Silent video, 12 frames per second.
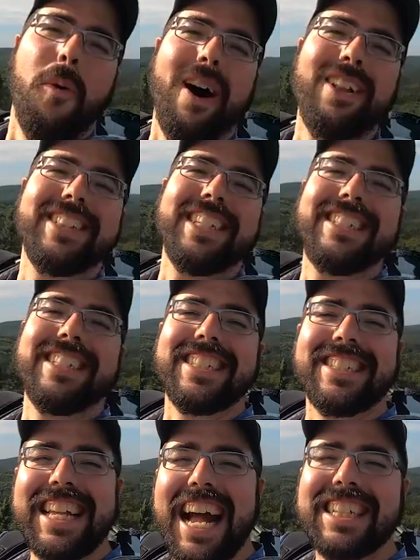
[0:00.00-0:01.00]
Well, this is
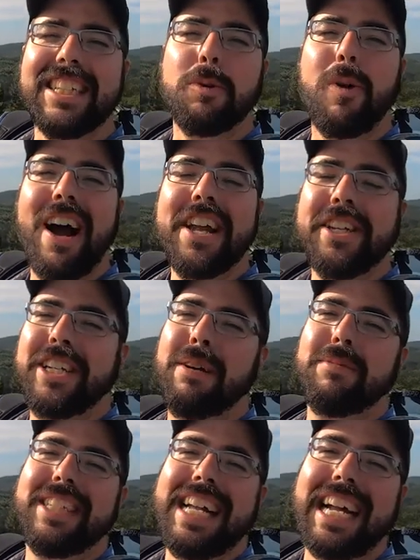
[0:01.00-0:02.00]
exactly why you
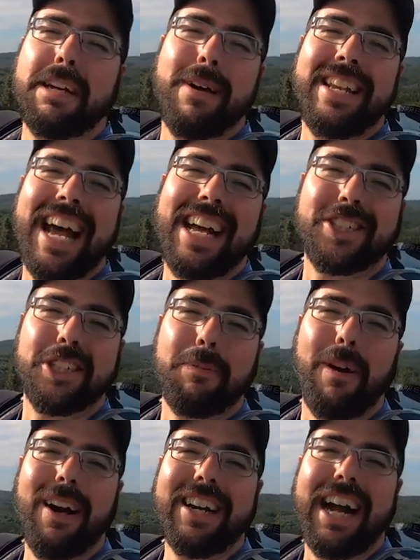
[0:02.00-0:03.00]
come to the Aiguebelle
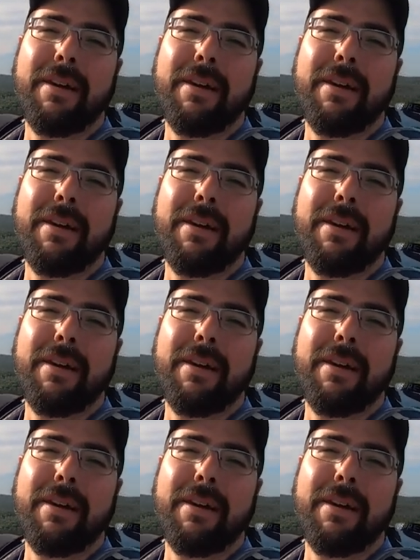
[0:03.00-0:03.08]
National Park.